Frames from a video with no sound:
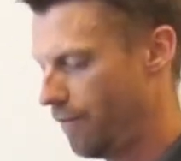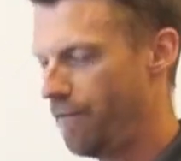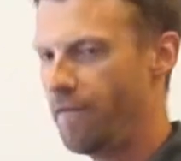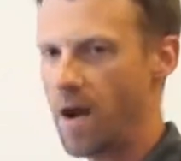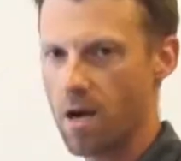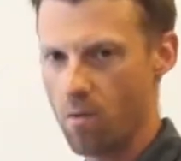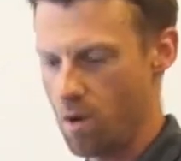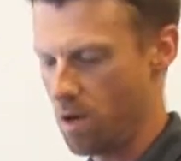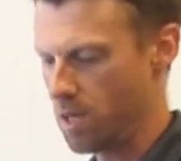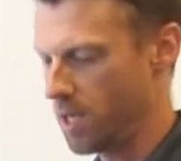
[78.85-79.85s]

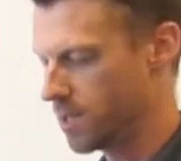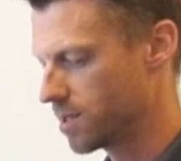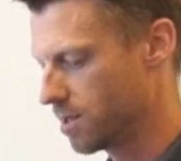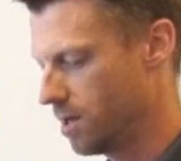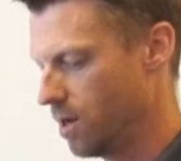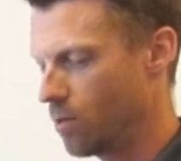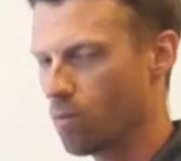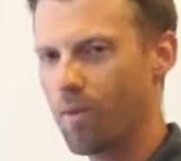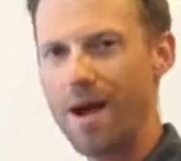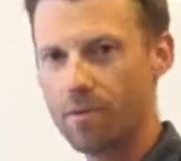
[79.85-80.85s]
firewall hits,
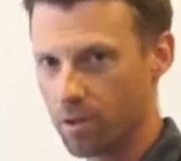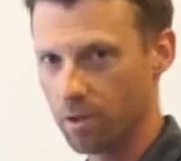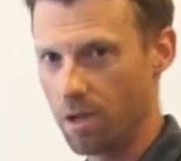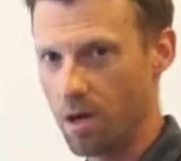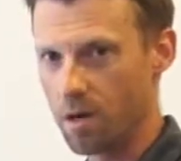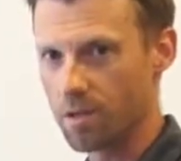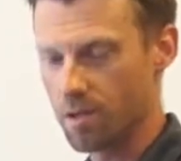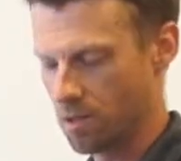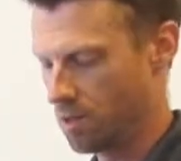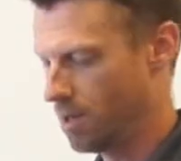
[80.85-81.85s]
router
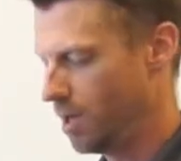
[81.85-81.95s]
logs,